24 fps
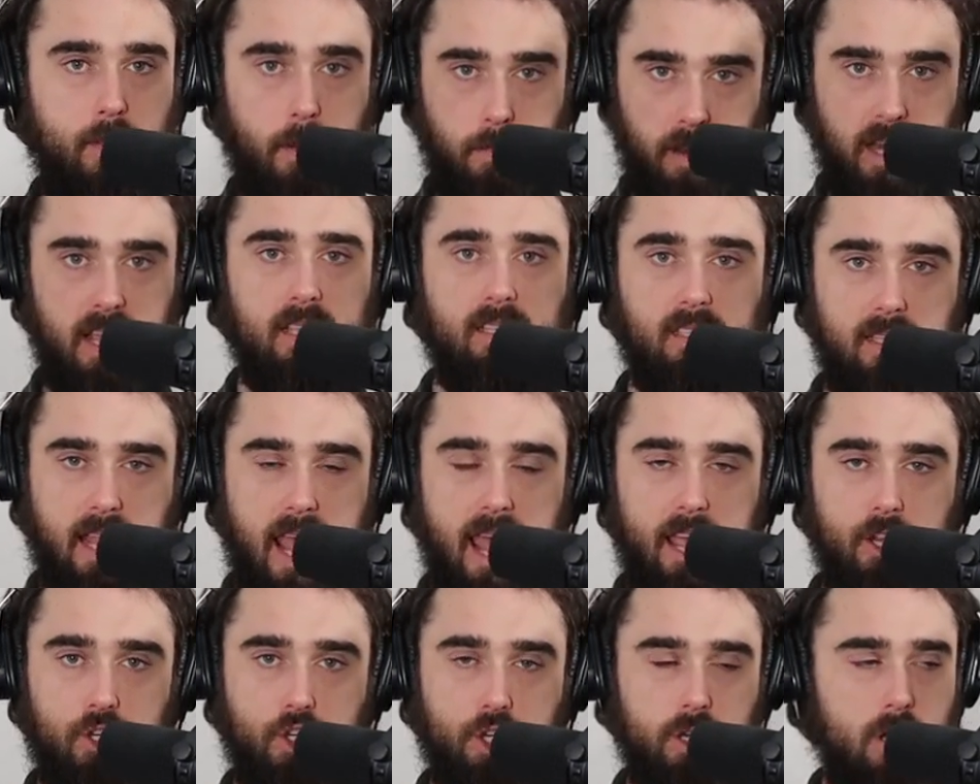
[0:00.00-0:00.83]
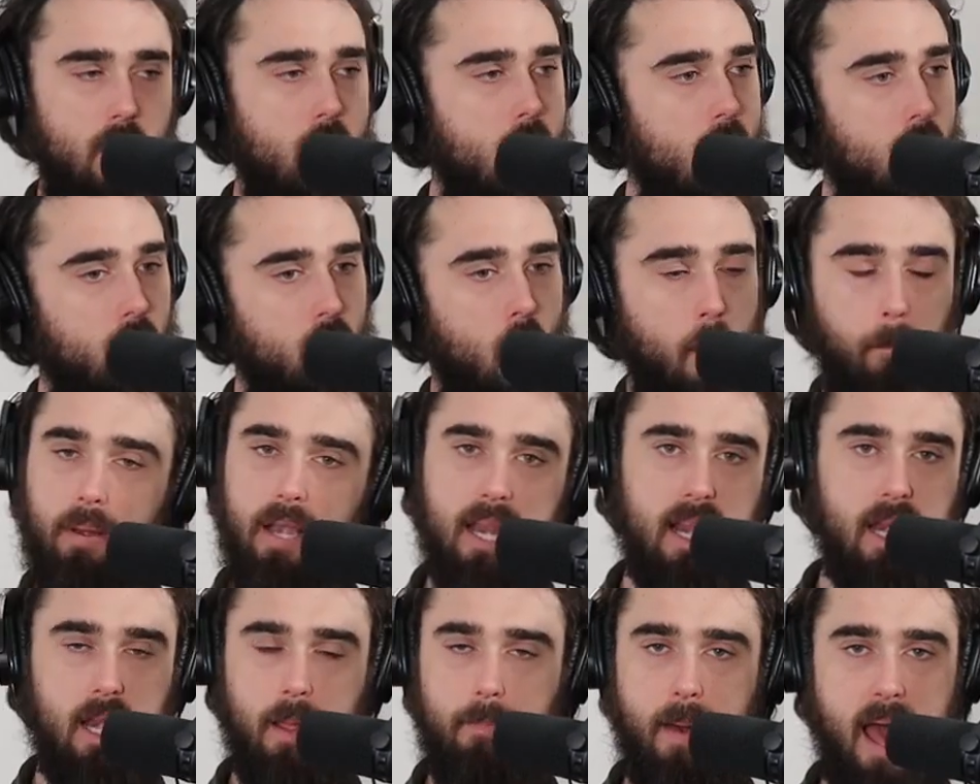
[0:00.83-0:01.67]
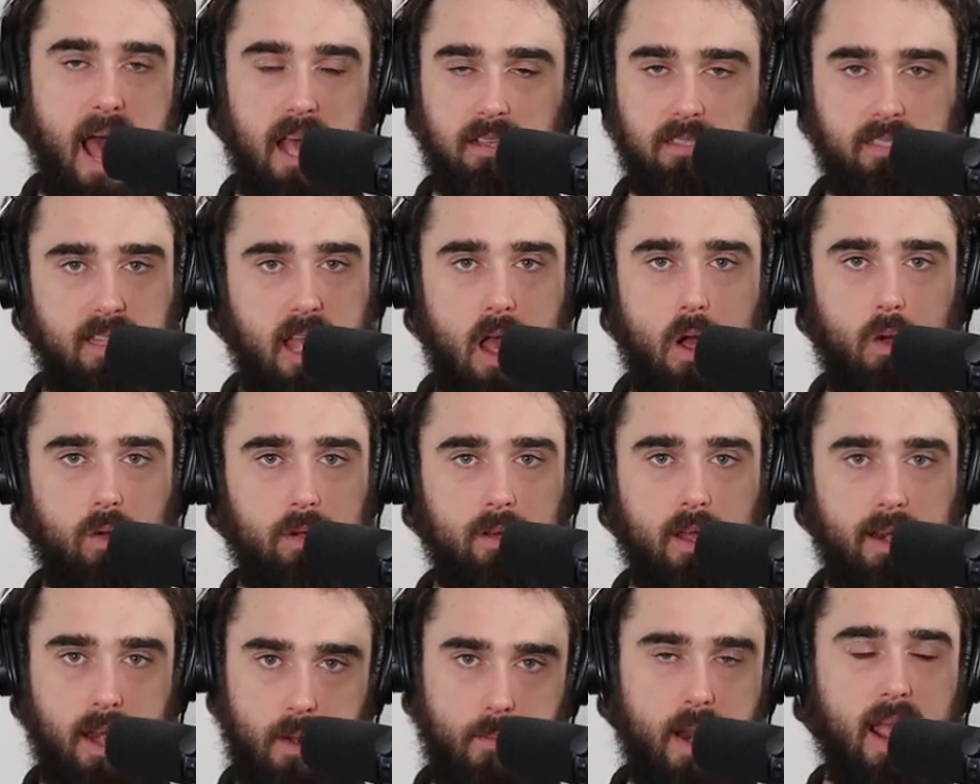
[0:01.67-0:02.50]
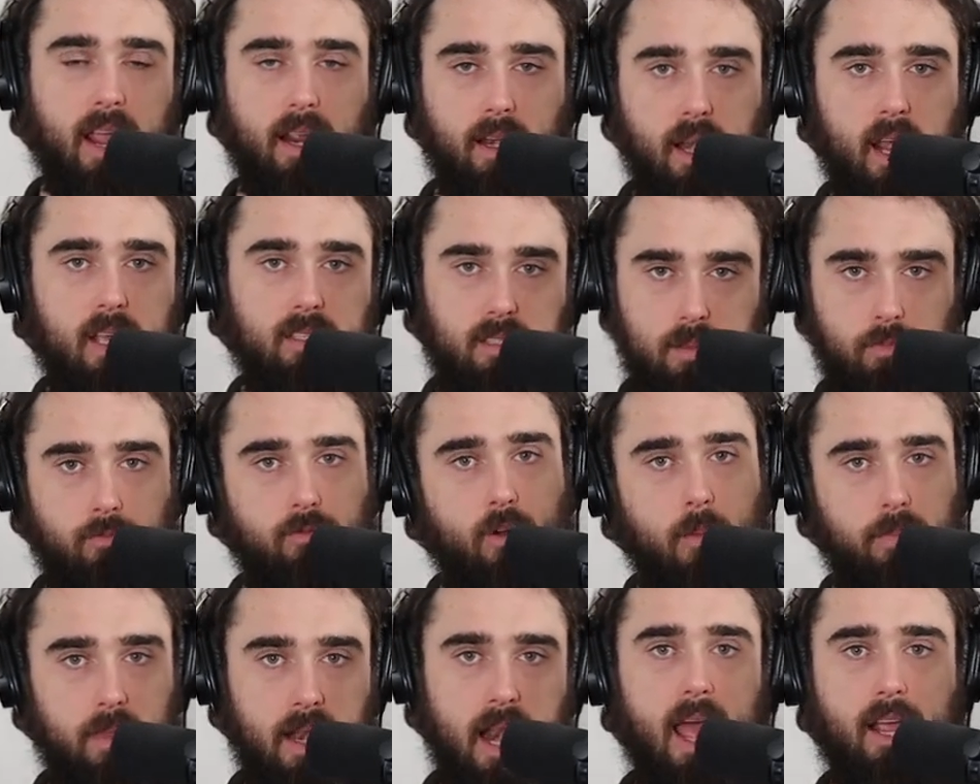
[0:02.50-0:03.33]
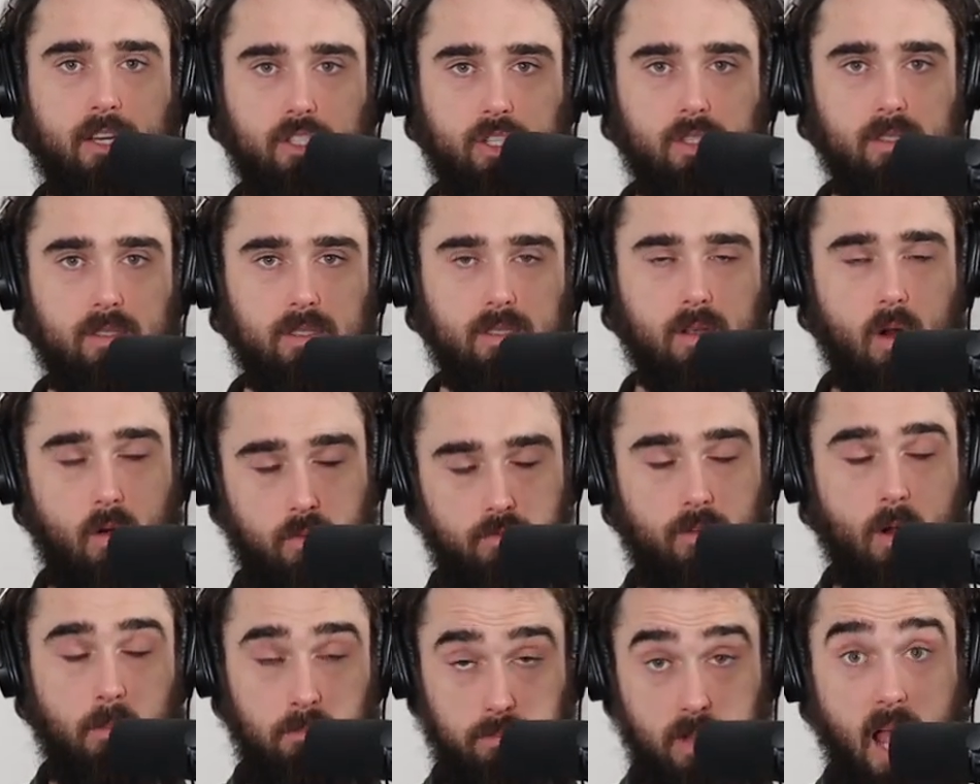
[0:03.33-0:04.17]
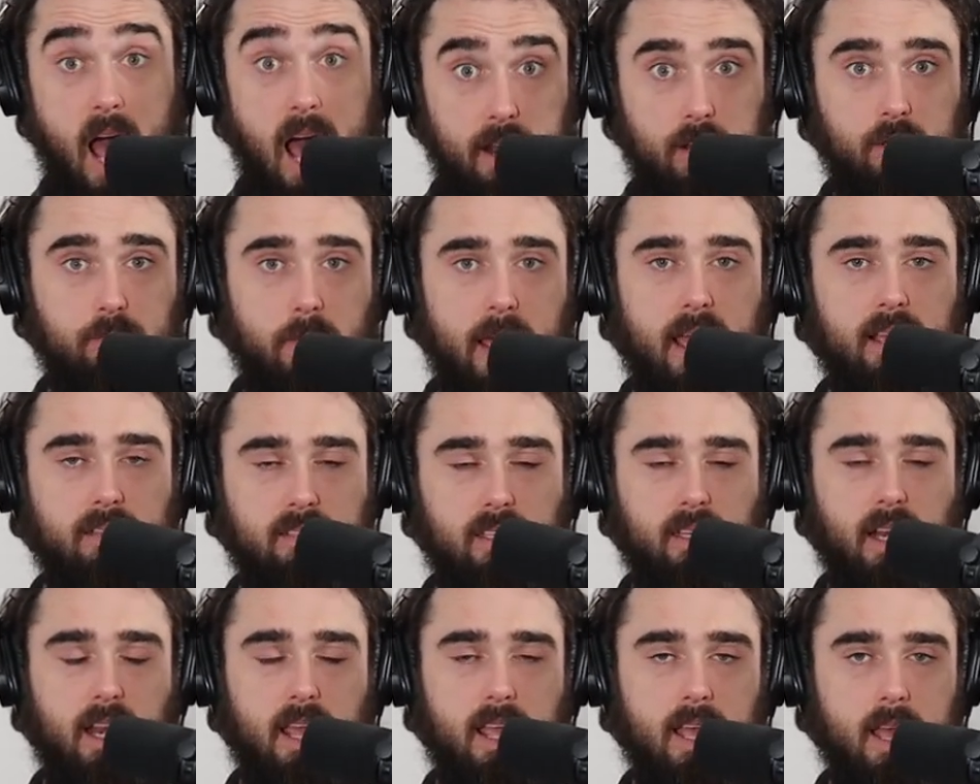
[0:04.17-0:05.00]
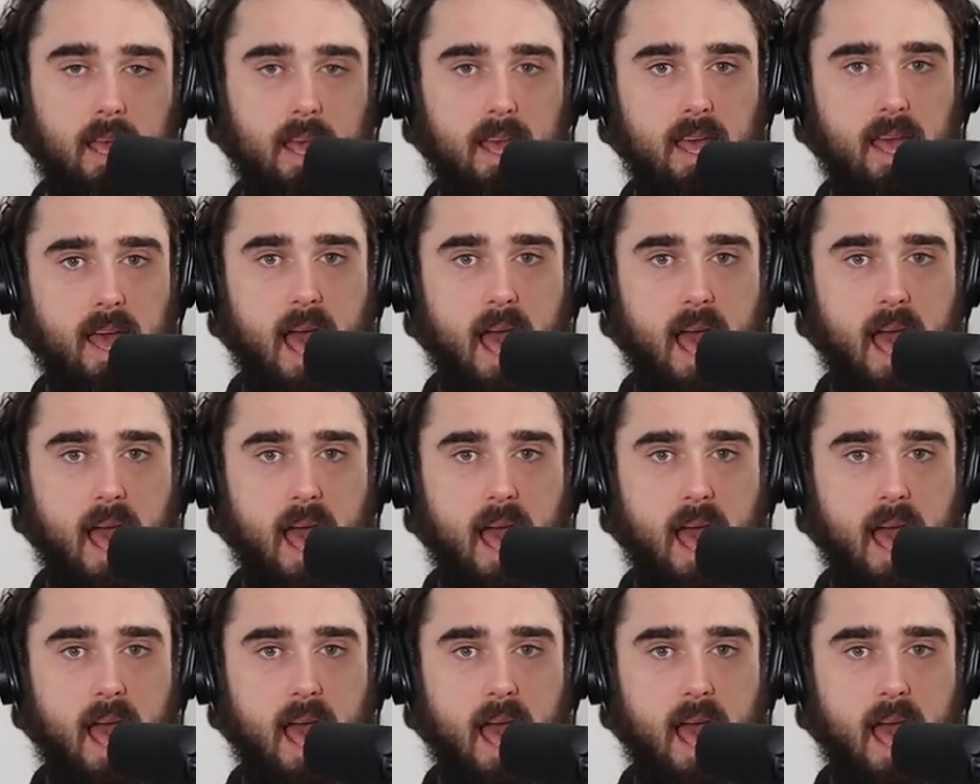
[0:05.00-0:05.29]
the police station, completely passed out, and I recognised him from the lectures, or from college basically,